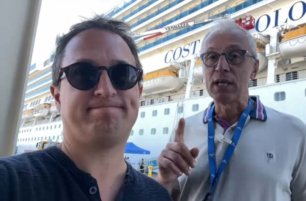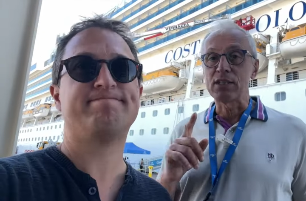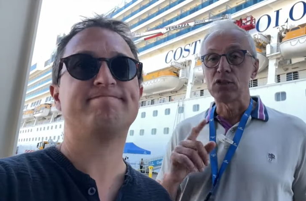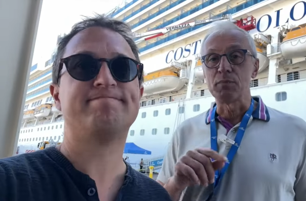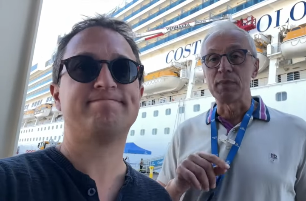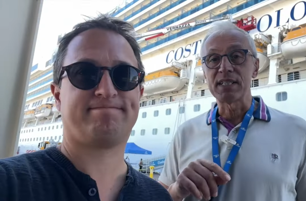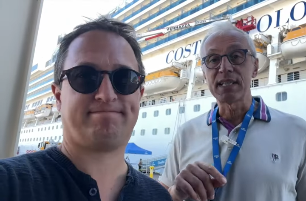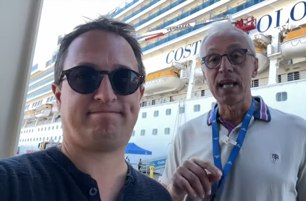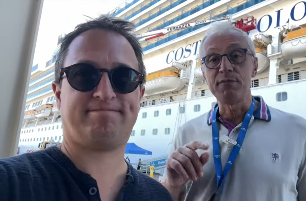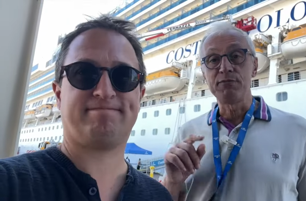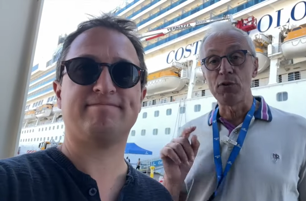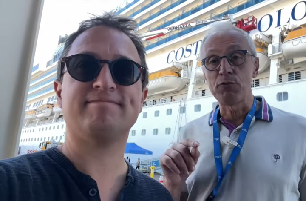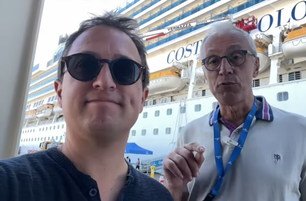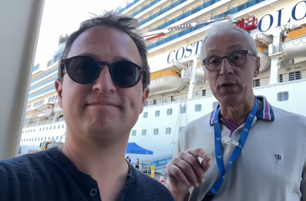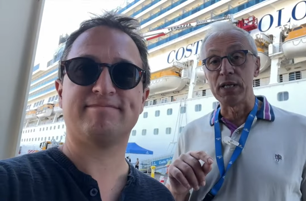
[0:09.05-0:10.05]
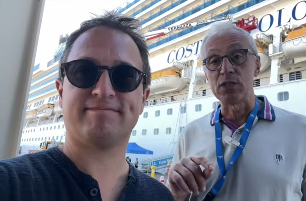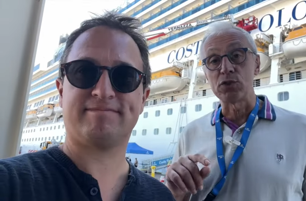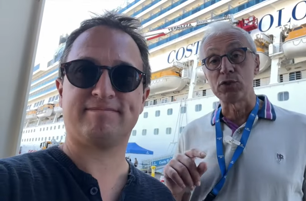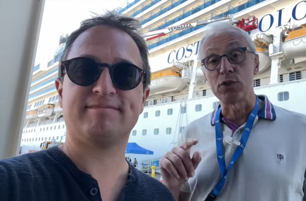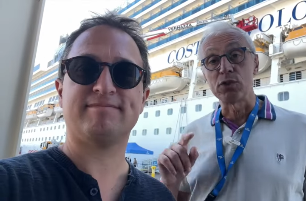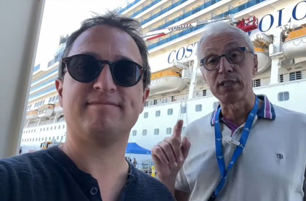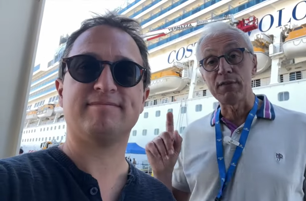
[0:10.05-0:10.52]
Speaker 1: get to Marseille for free, so
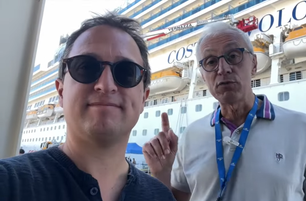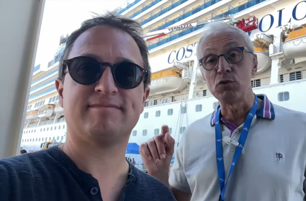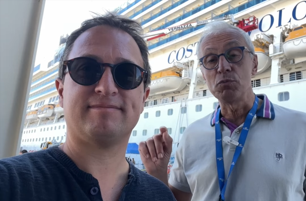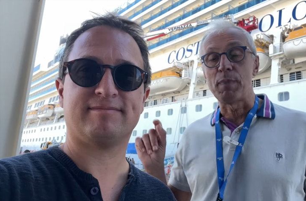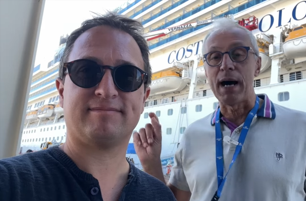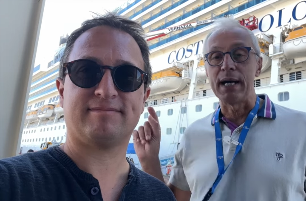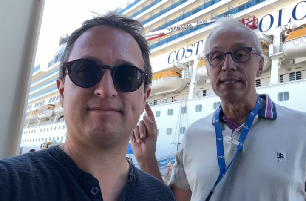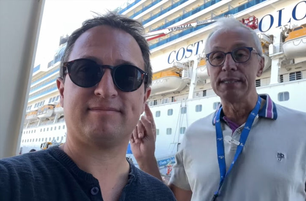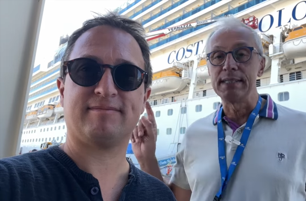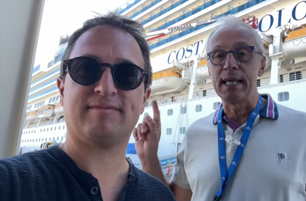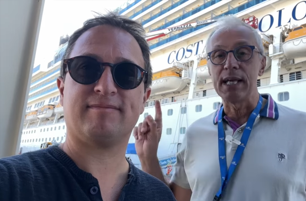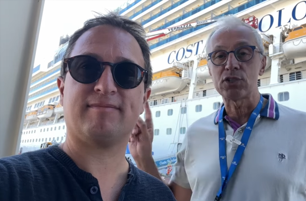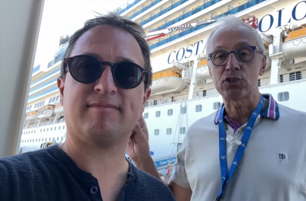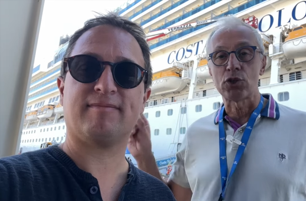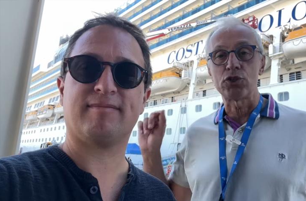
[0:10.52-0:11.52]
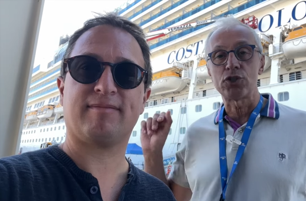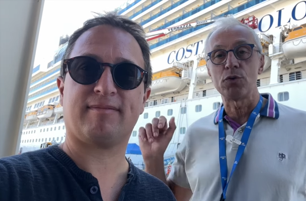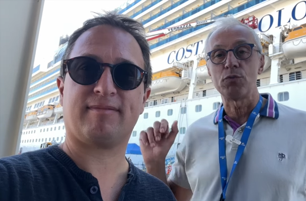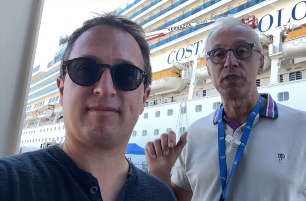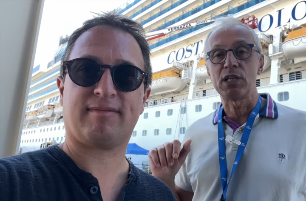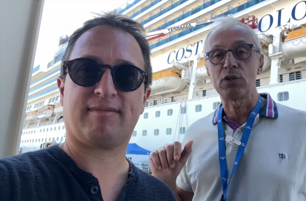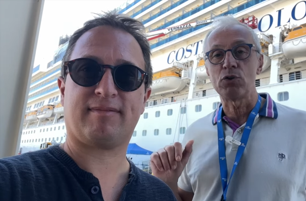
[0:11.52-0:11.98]
you don't have to buy the excursion
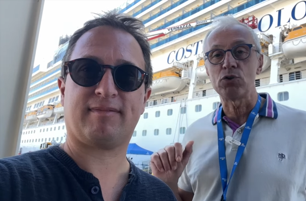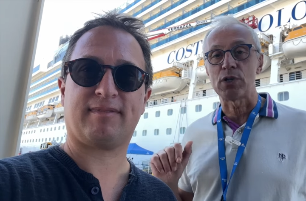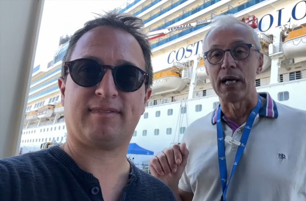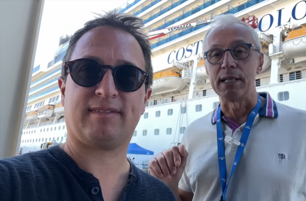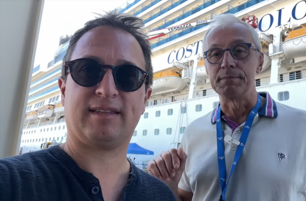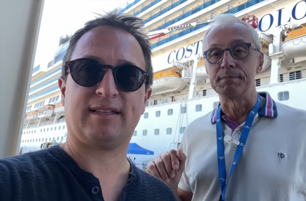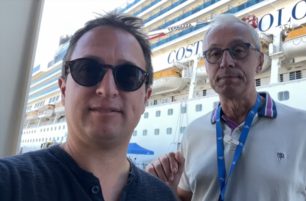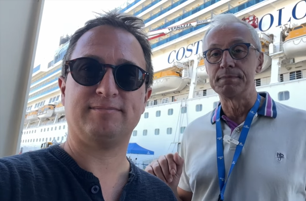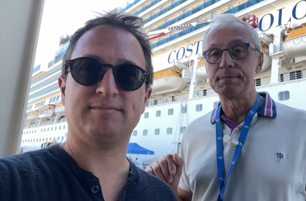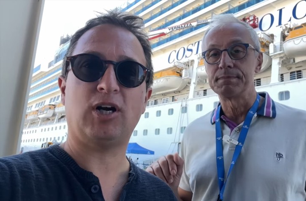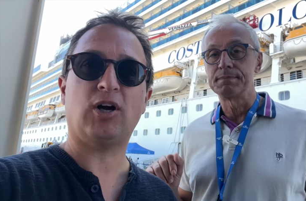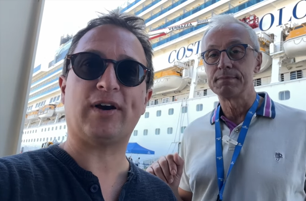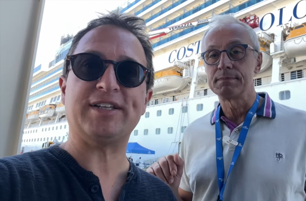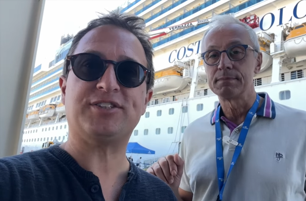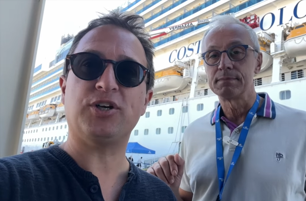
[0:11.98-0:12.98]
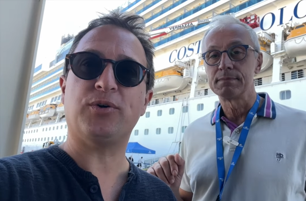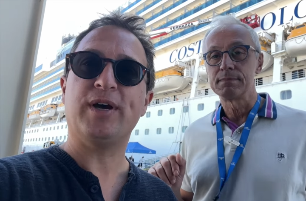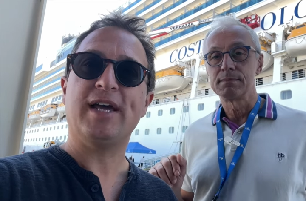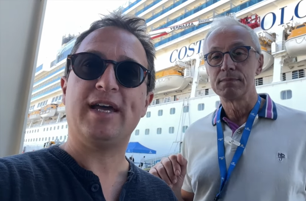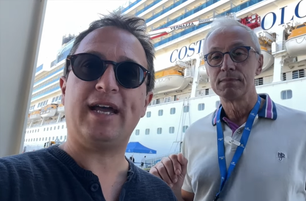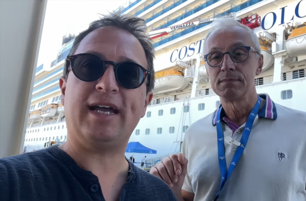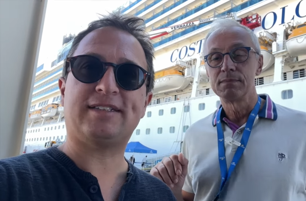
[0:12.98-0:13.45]
with the cruise line.
Speaker 2: All right, so
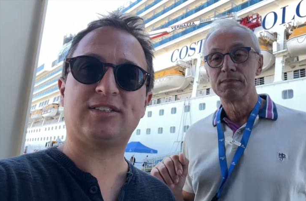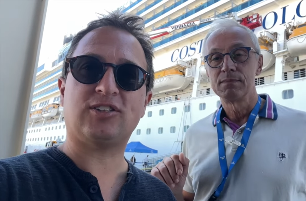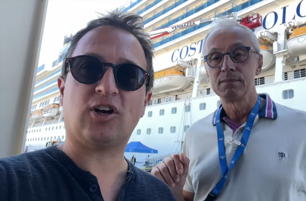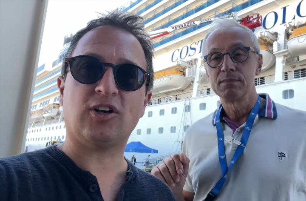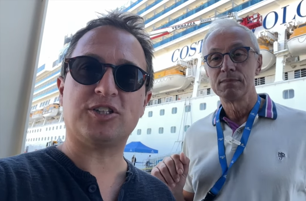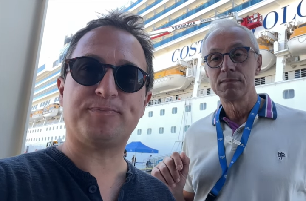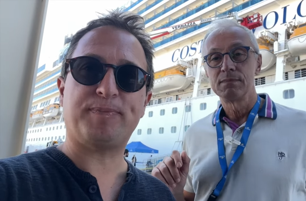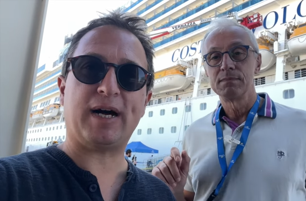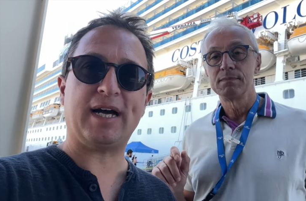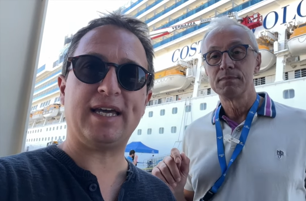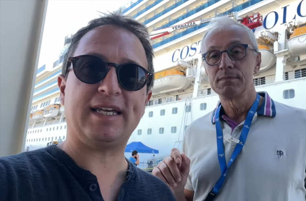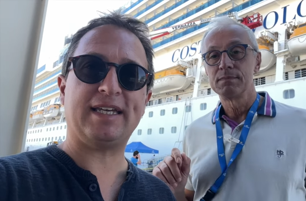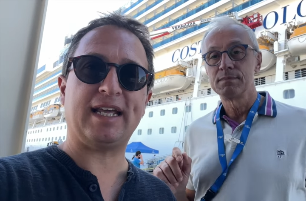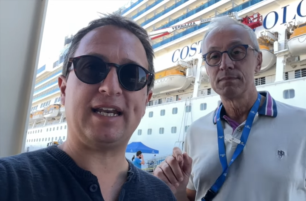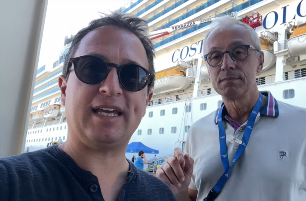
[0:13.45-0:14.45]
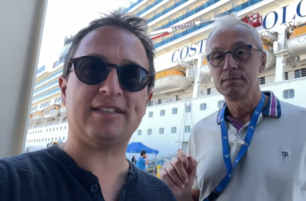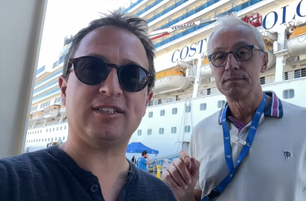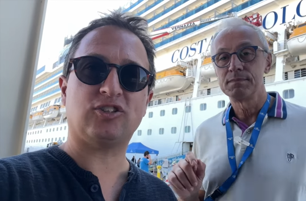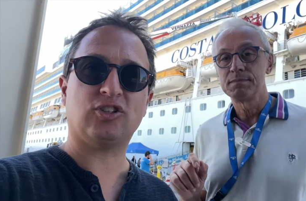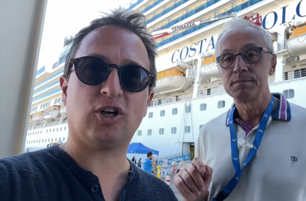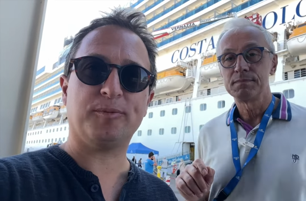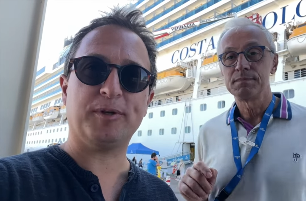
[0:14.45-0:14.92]
it starts by getting at the
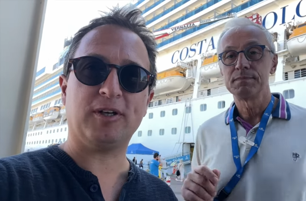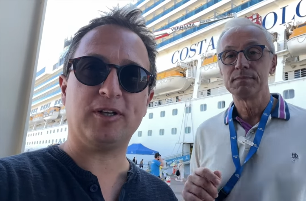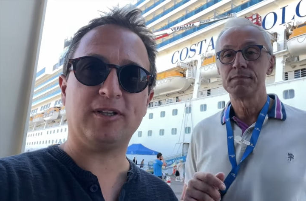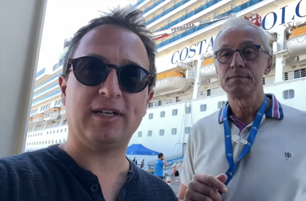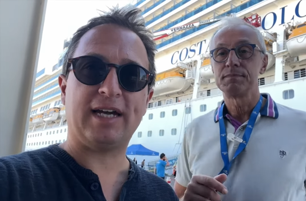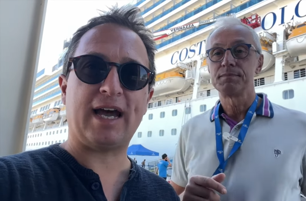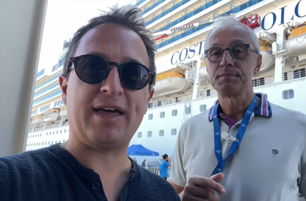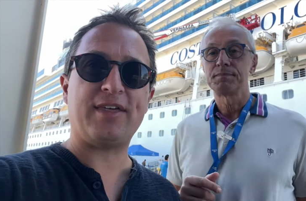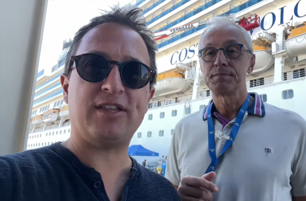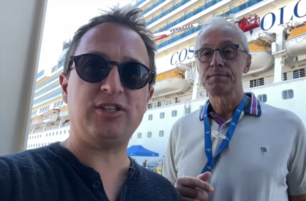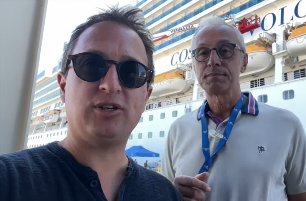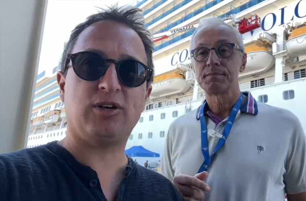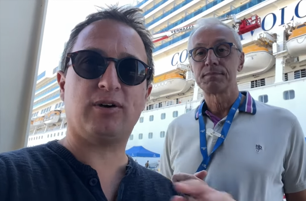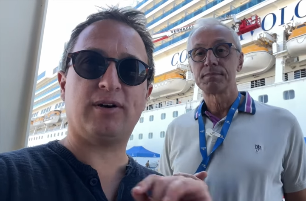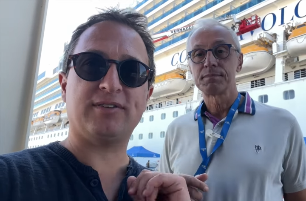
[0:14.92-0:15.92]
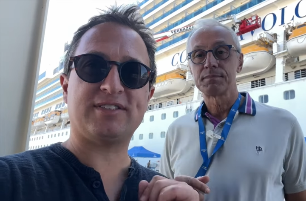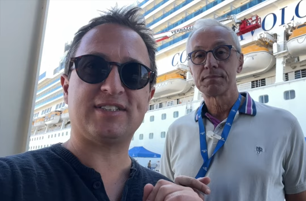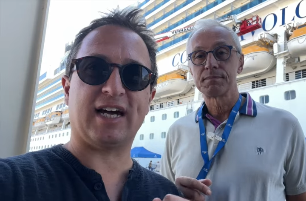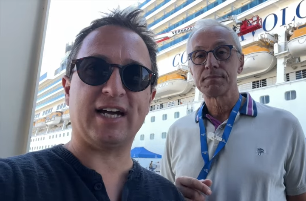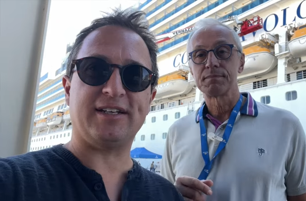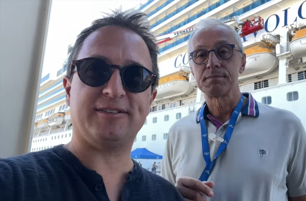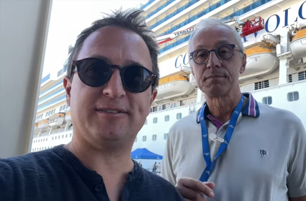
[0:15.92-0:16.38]
terminal and then you go
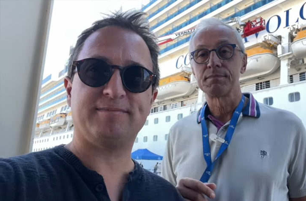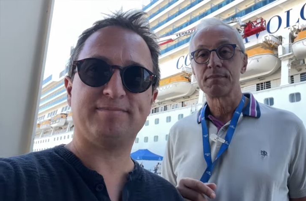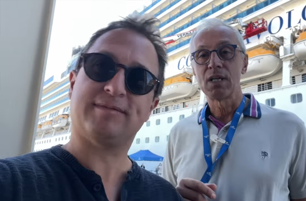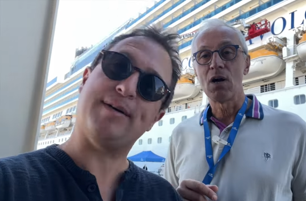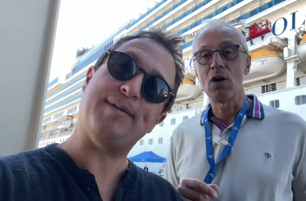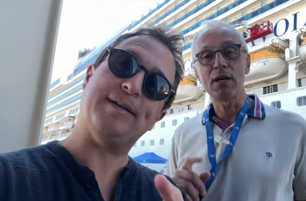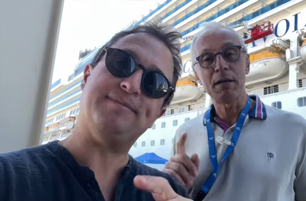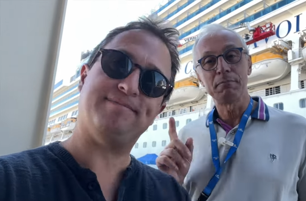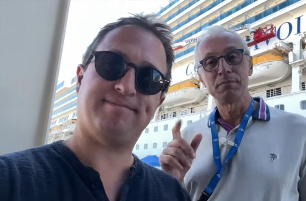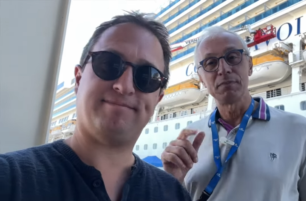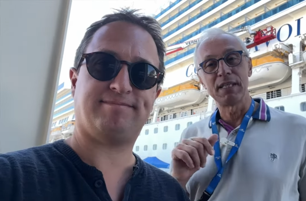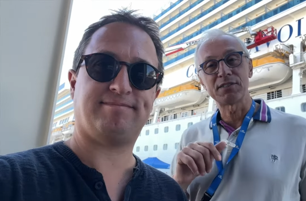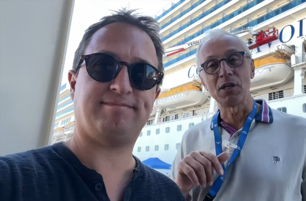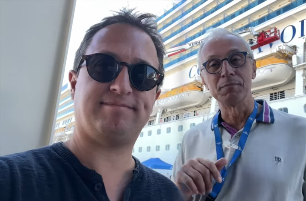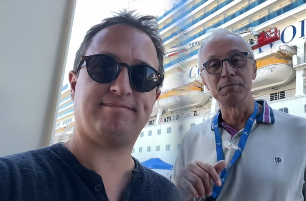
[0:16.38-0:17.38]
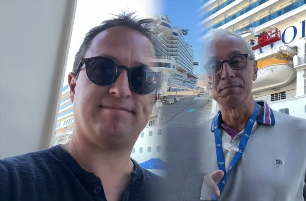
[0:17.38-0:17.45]
outside. Go. Okay, let's go.